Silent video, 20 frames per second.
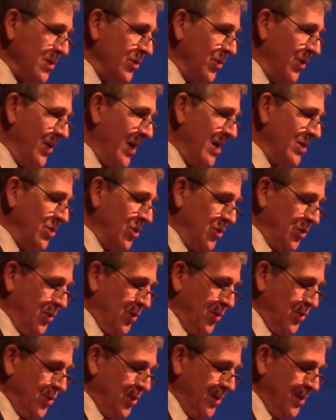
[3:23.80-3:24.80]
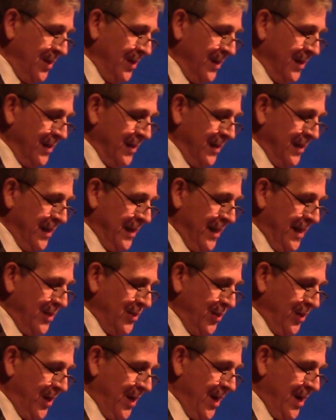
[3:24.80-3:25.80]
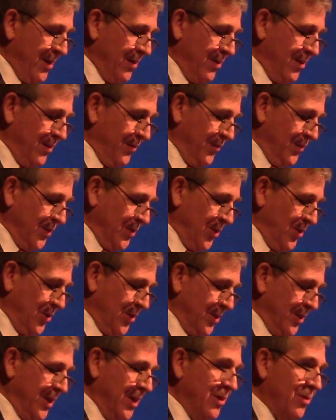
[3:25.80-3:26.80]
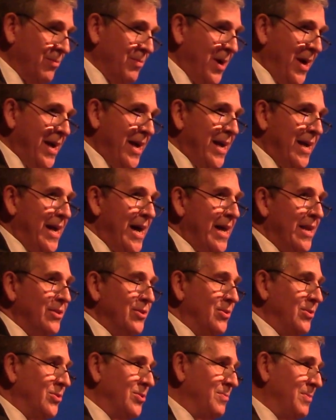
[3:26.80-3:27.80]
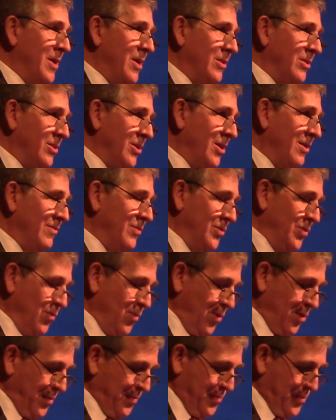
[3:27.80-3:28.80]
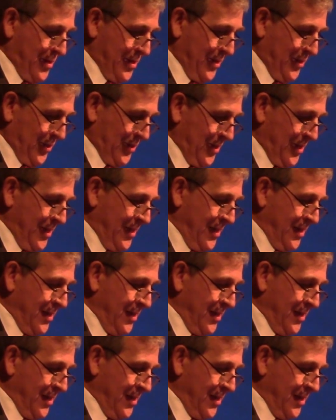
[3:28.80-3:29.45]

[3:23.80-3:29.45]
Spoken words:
So as a surgeon, an educator, and a physician leader, my attitudes about love in the workplace